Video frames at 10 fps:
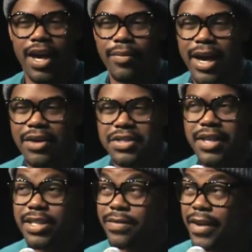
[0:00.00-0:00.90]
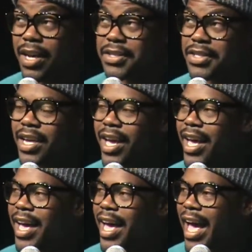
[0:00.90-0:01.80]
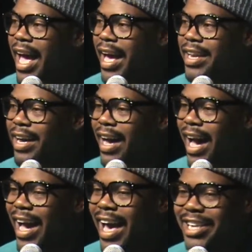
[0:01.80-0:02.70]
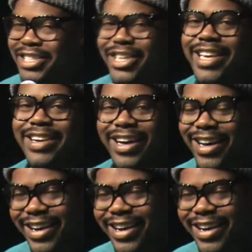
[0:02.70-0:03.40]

I was in SFS, and I actually,